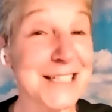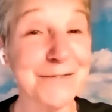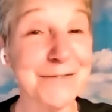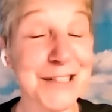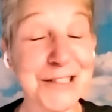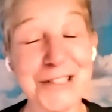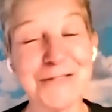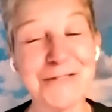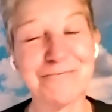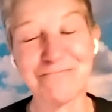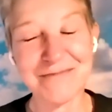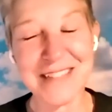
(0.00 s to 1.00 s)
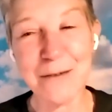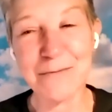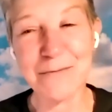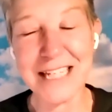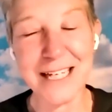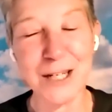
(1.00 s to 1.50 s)
that TV show.
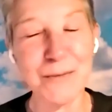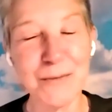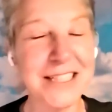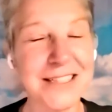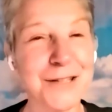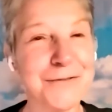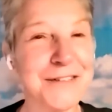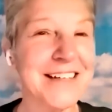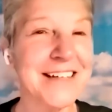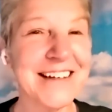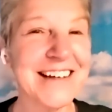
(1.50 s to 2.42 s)
I'm dating myself.